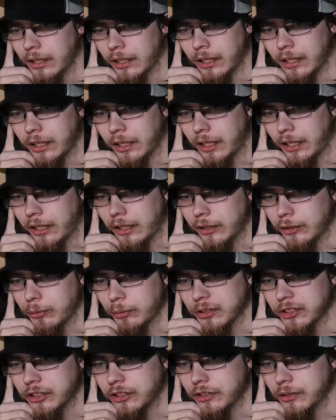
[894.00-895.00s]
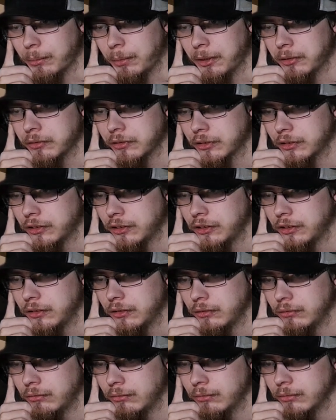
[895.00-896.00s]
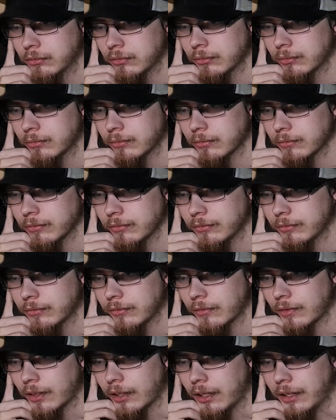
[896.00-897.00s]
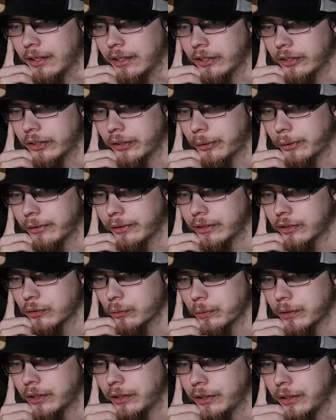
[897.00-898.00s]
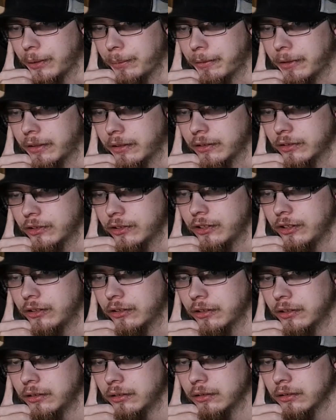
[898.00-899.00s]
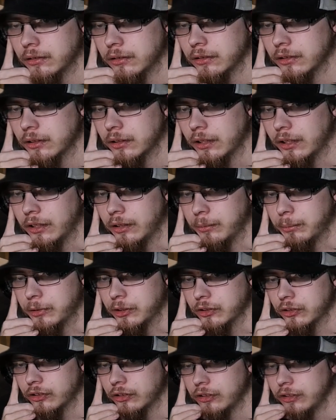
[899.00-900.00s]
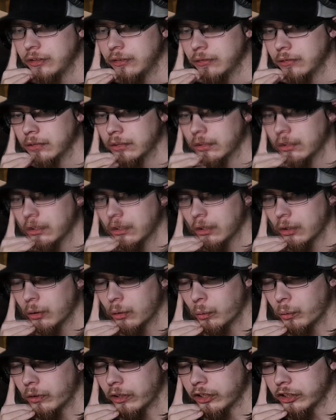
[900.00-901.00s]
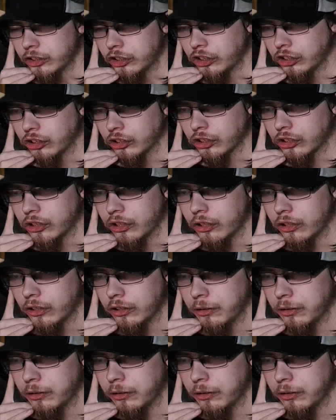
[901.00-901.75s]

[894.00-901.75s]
and what she's about to do. I think unless we can keep that a secret, that mystery. Which could